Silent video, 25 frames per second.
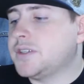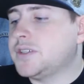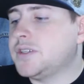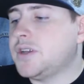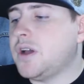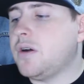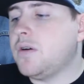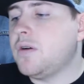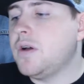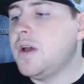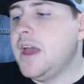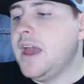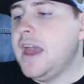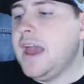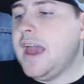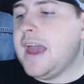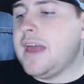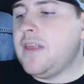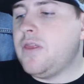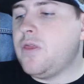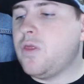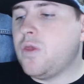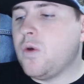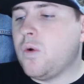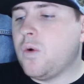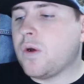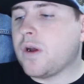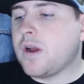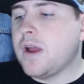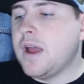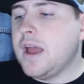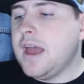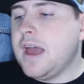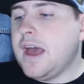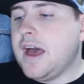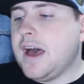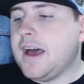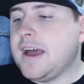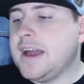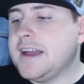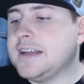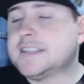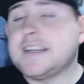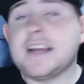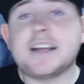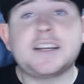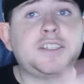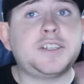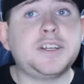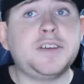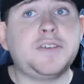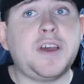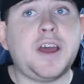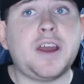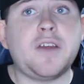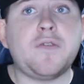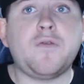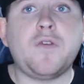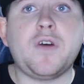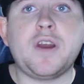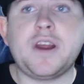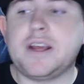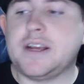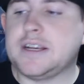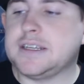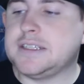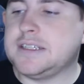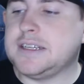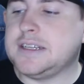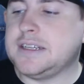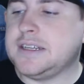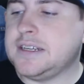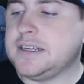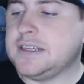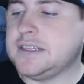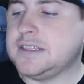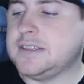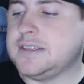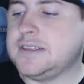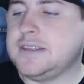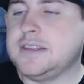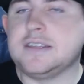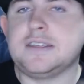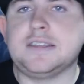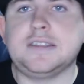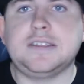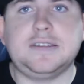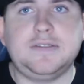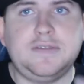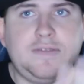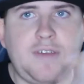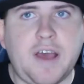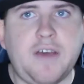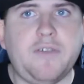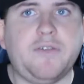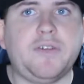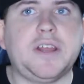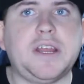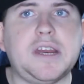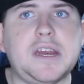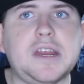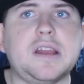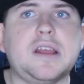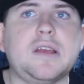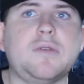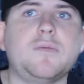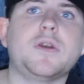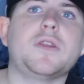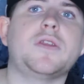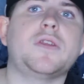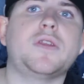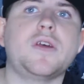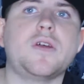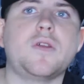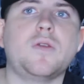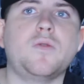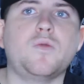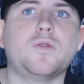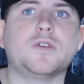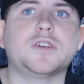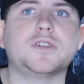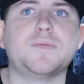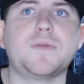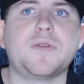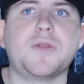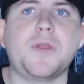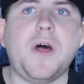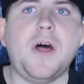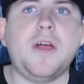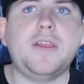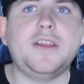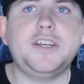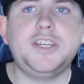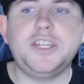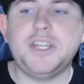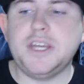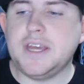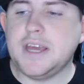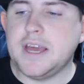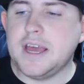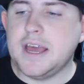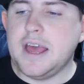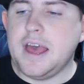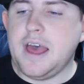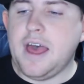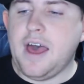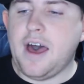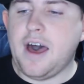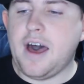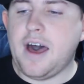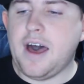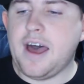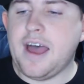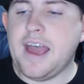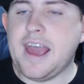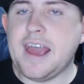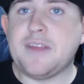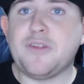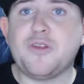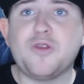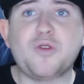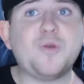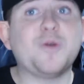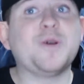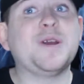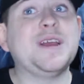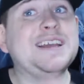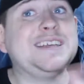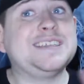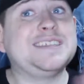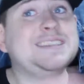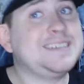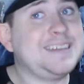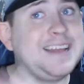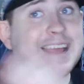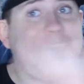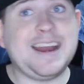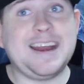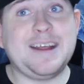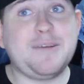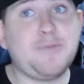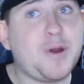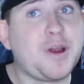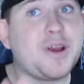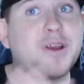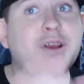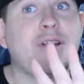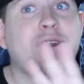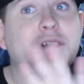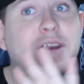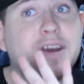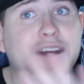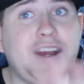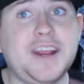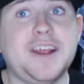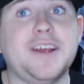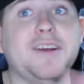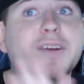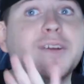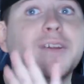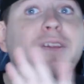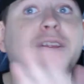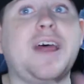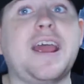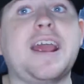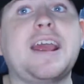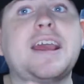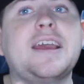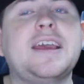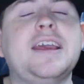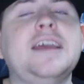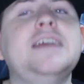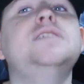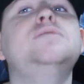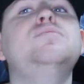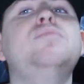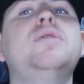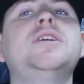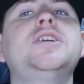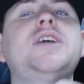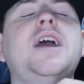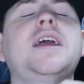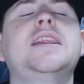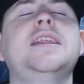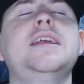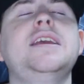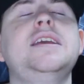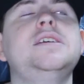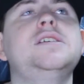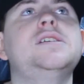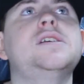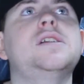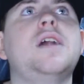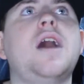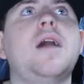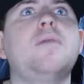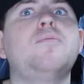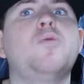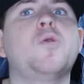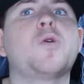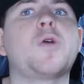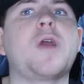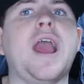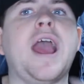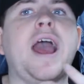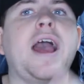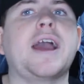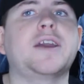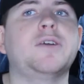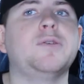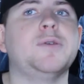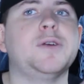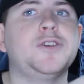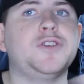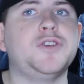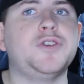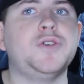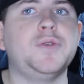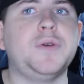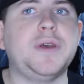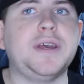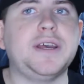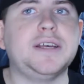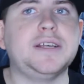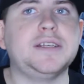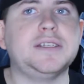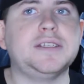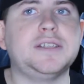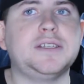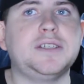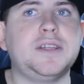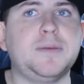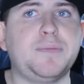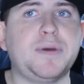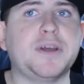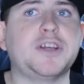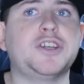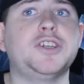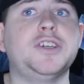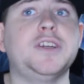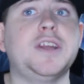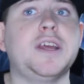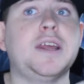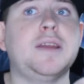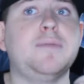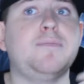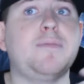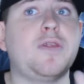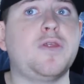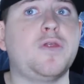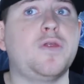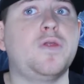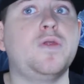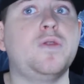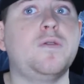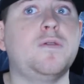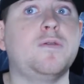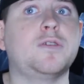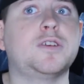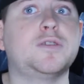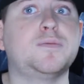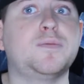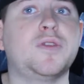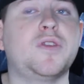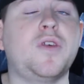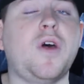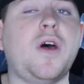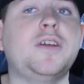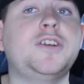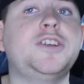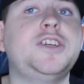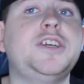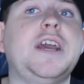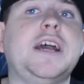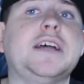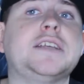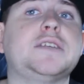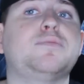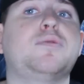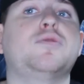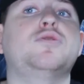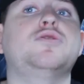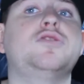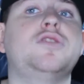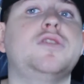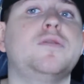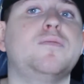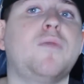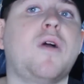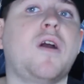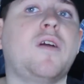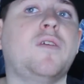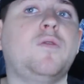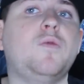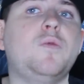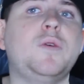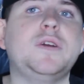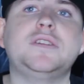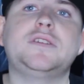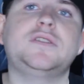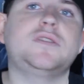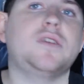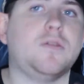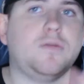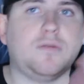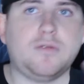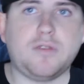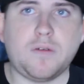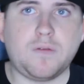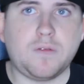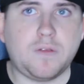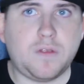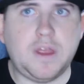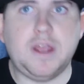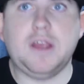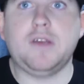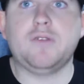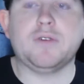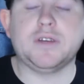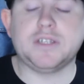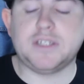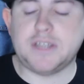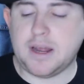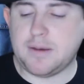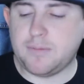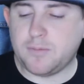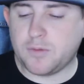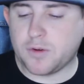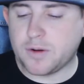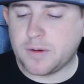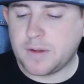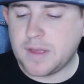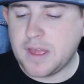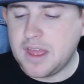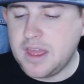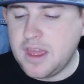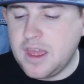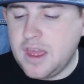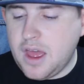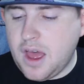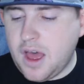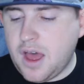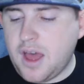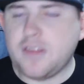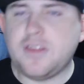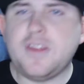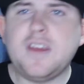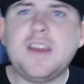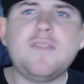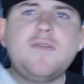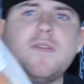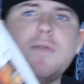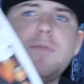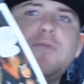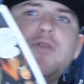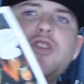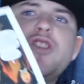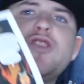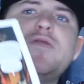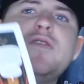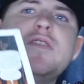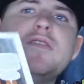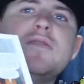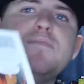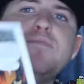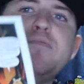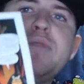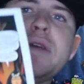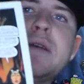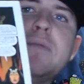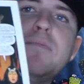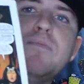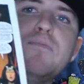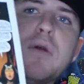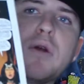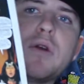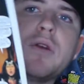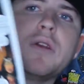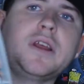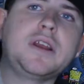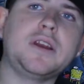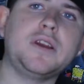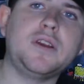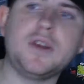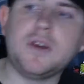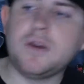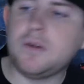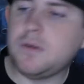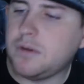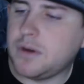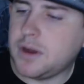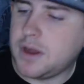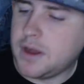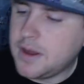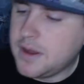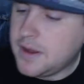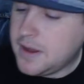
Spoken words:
So, and Thor, it's actually kind of funny because this is heavily dealing with Norse mythology, and Thor isn't anywhere near, I think he's a lot more accurate to his depiction in Norse mythology as opposed to the Marvel one, so don't think Chris Hemsworth. Think of him just this big burly dude.